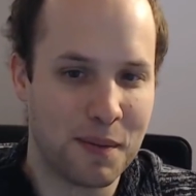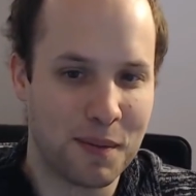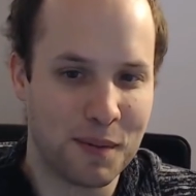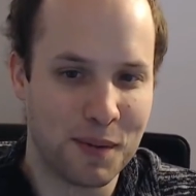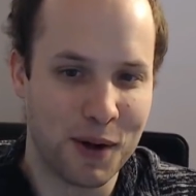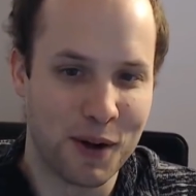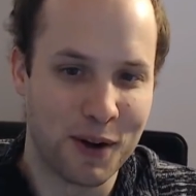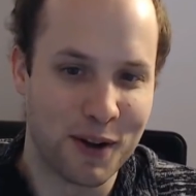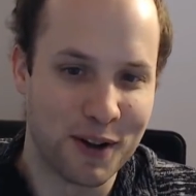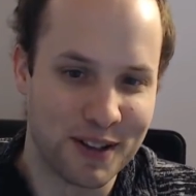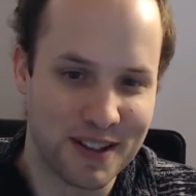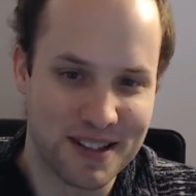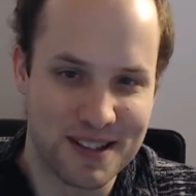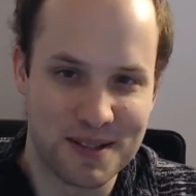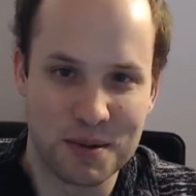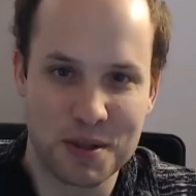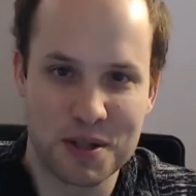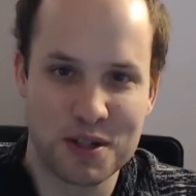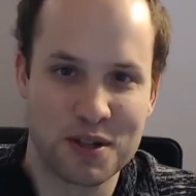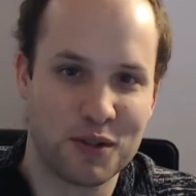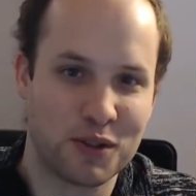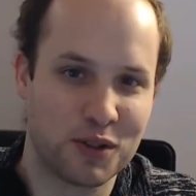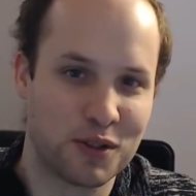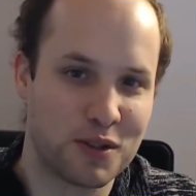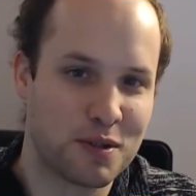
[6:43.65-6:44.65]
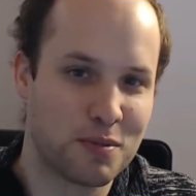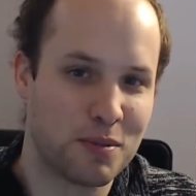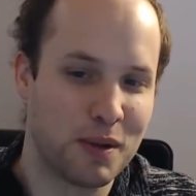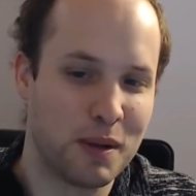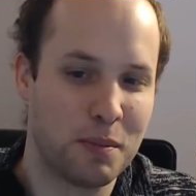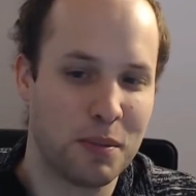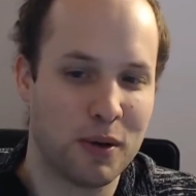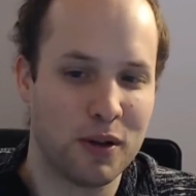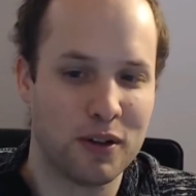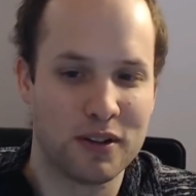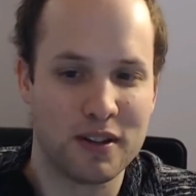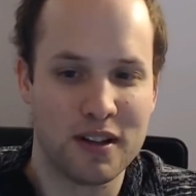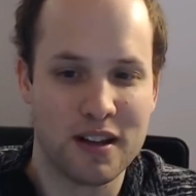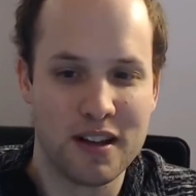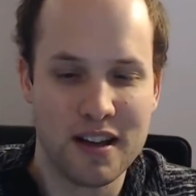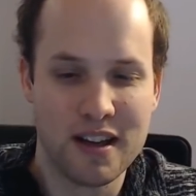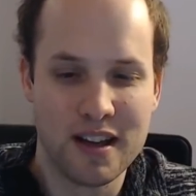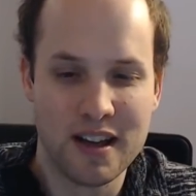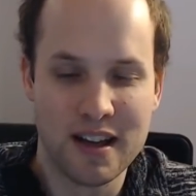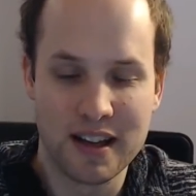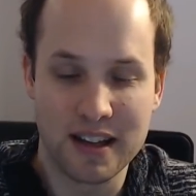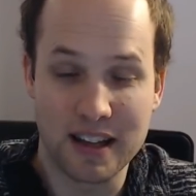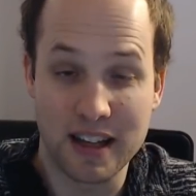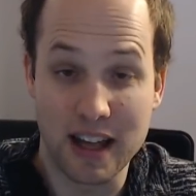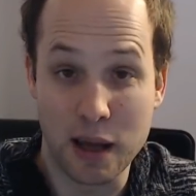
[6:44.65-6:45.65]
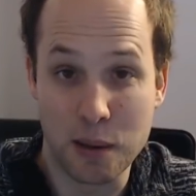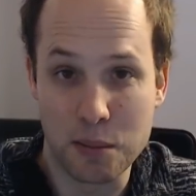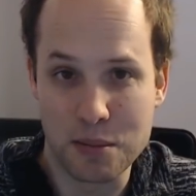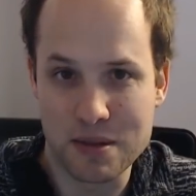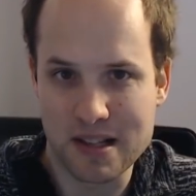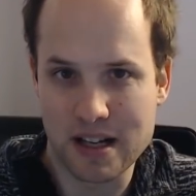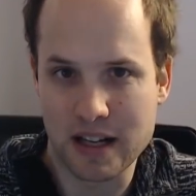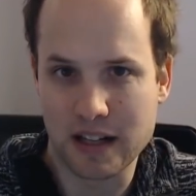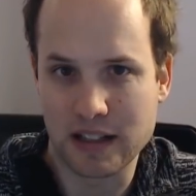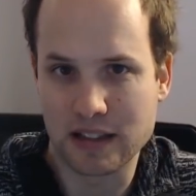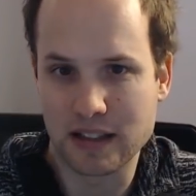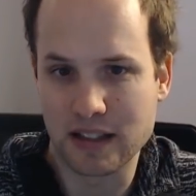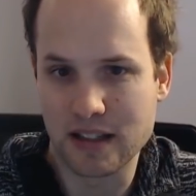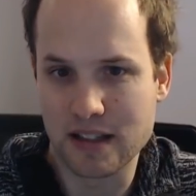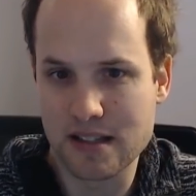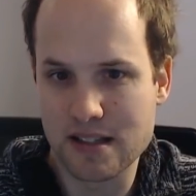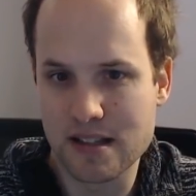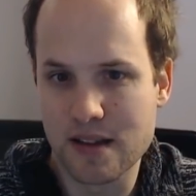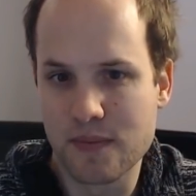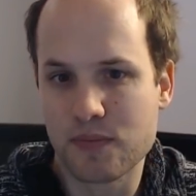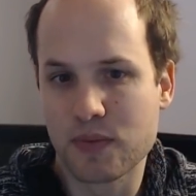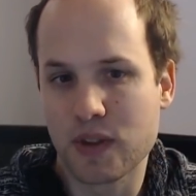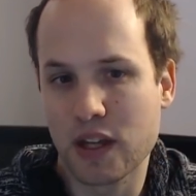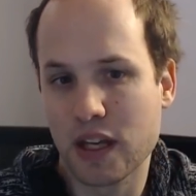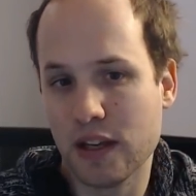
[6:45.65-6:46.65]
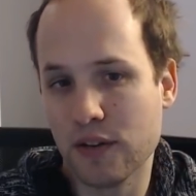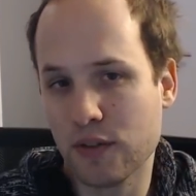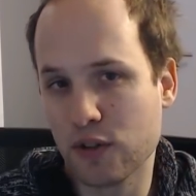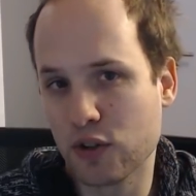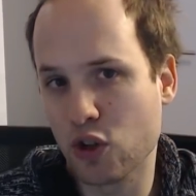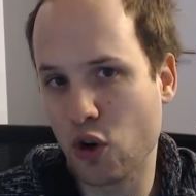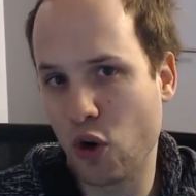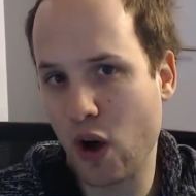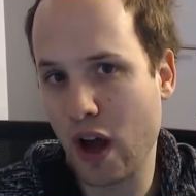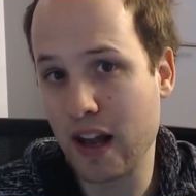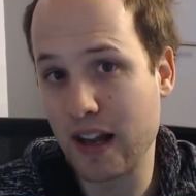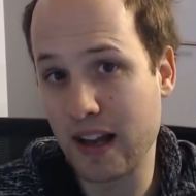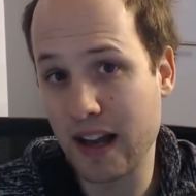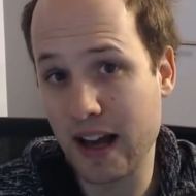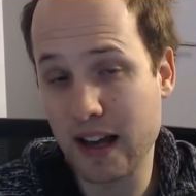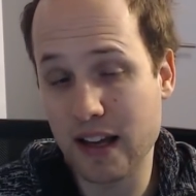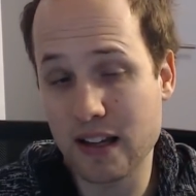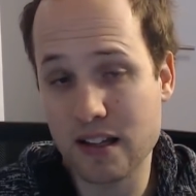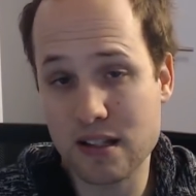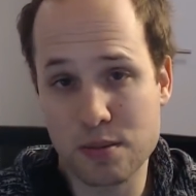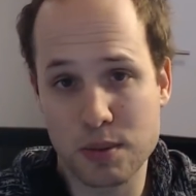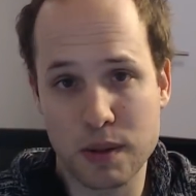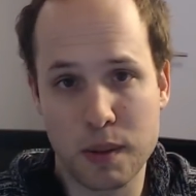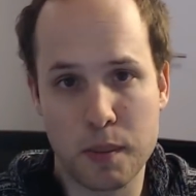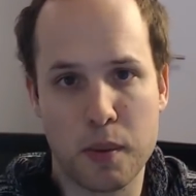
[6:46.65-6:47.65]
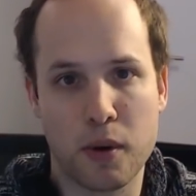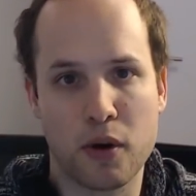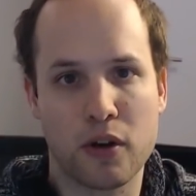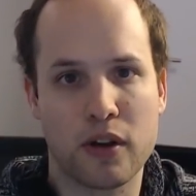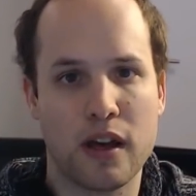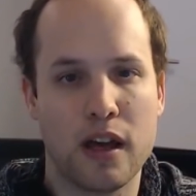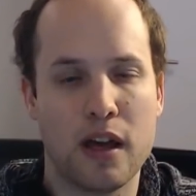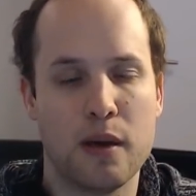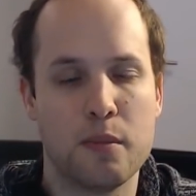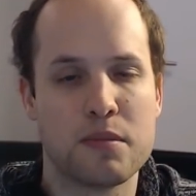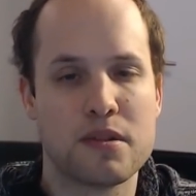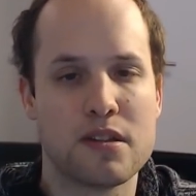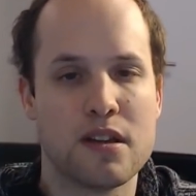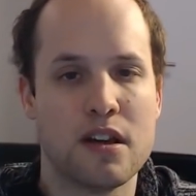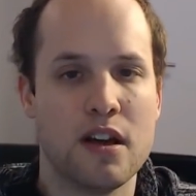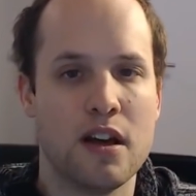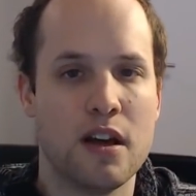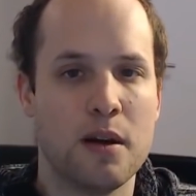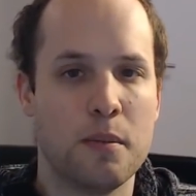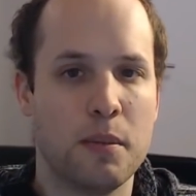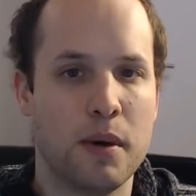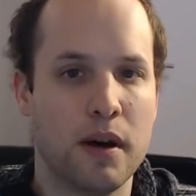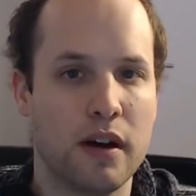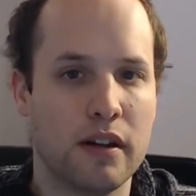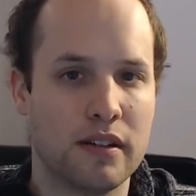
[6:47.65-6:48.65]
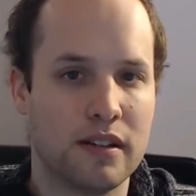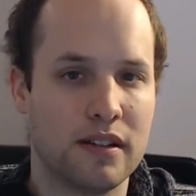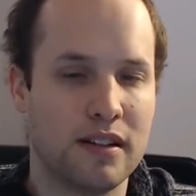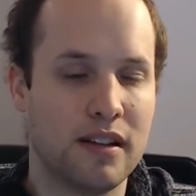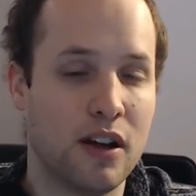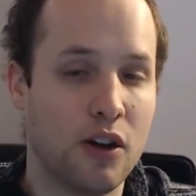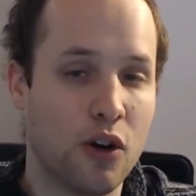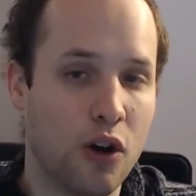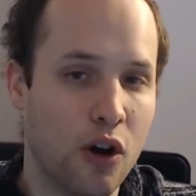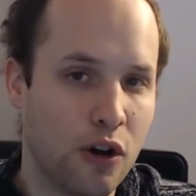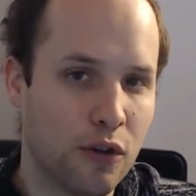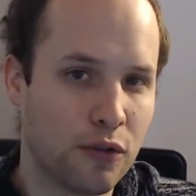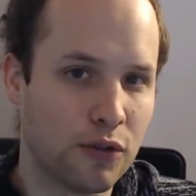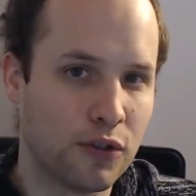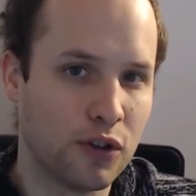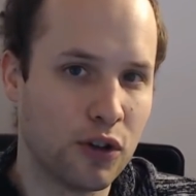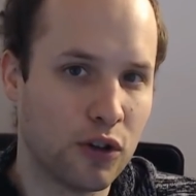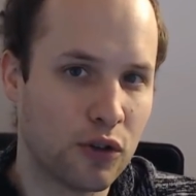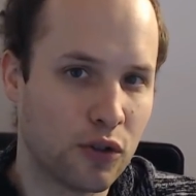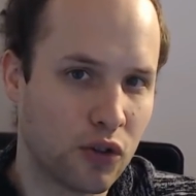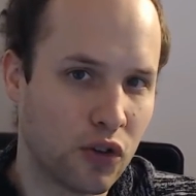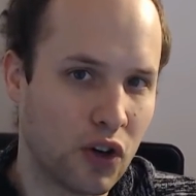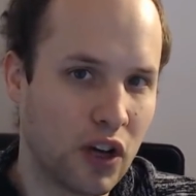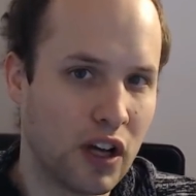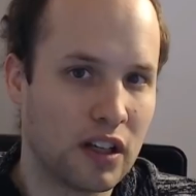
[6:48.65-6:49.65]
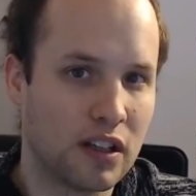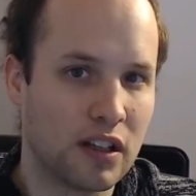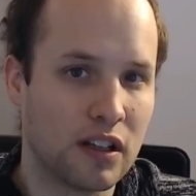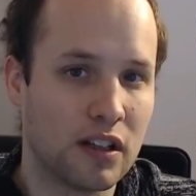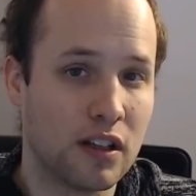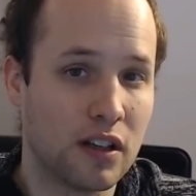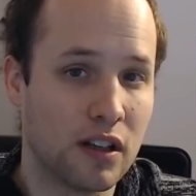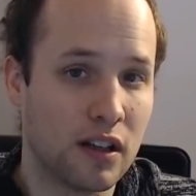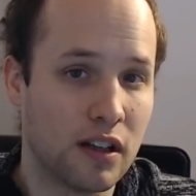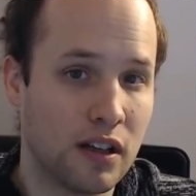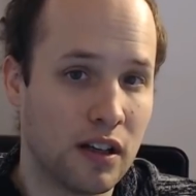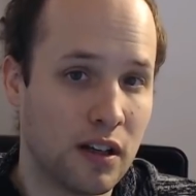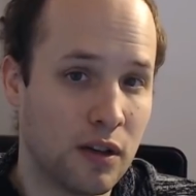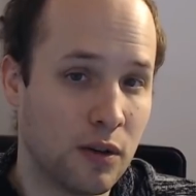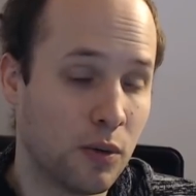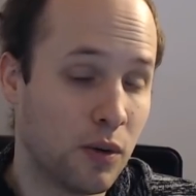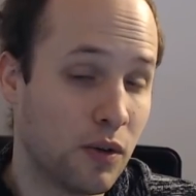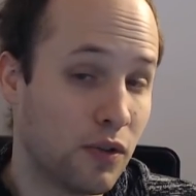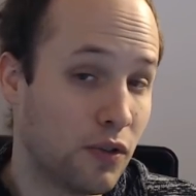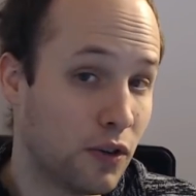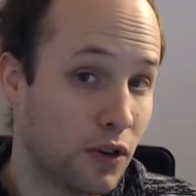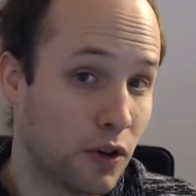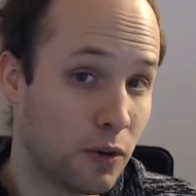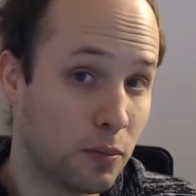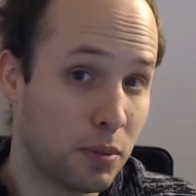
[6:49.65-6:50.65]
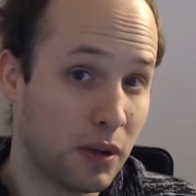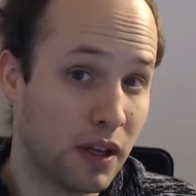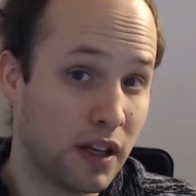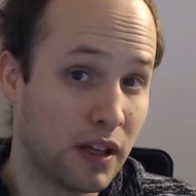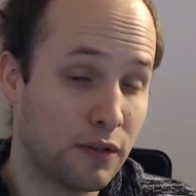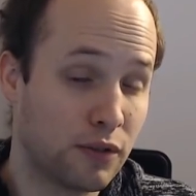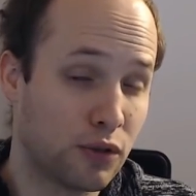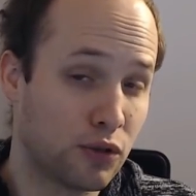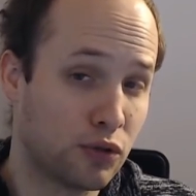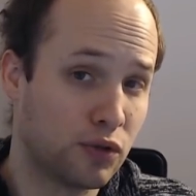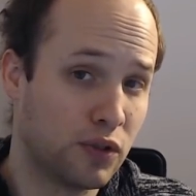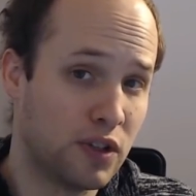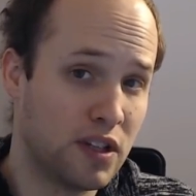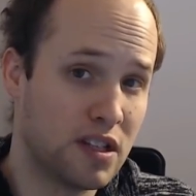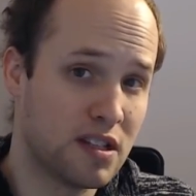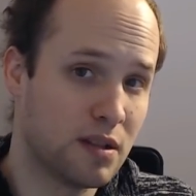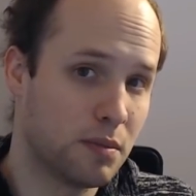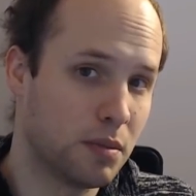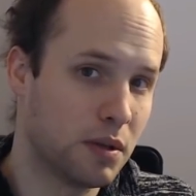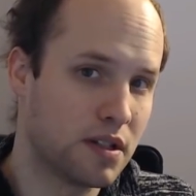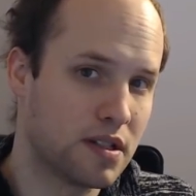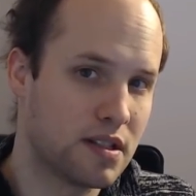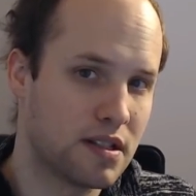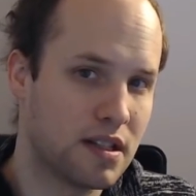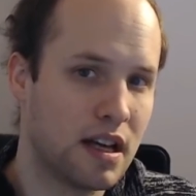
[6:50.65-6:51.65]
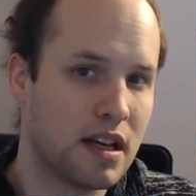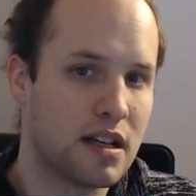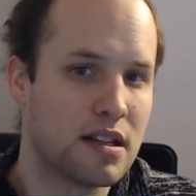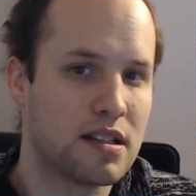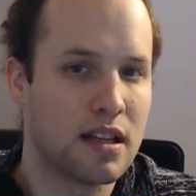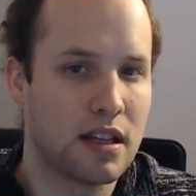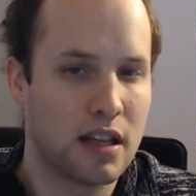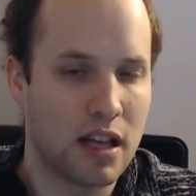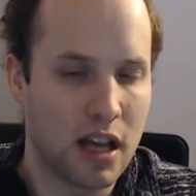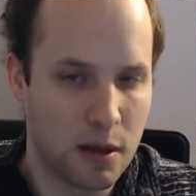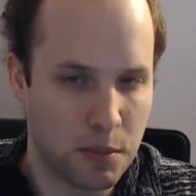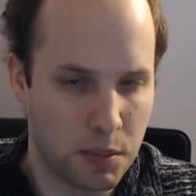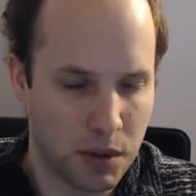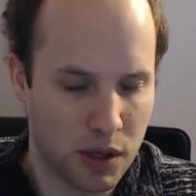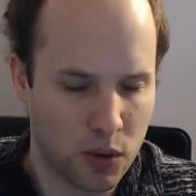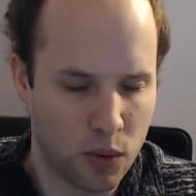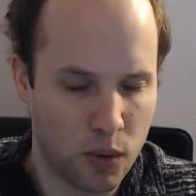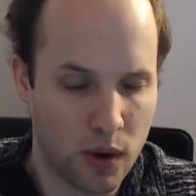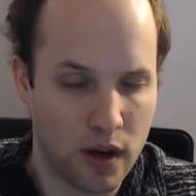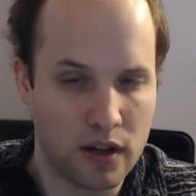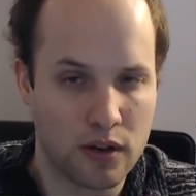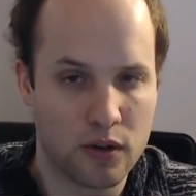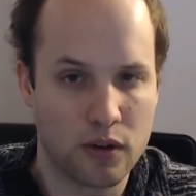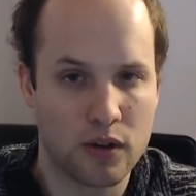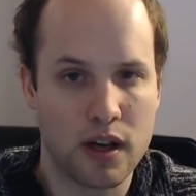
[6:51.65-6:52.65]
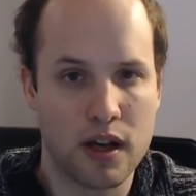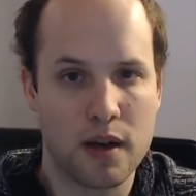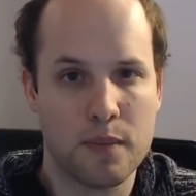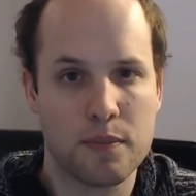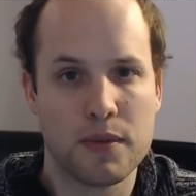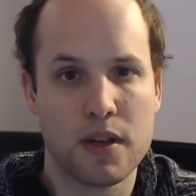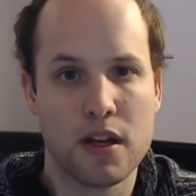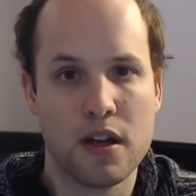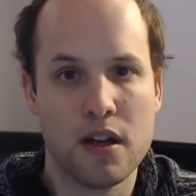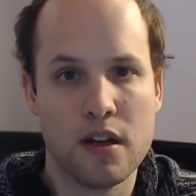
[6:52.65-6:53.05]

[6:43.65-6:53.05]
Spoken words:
I'm not gonna switch over to Split Pot games like this, even though I like Split Pot games, but they're often overrated, and if you're playing for reasonable stakes, they can be quite okay.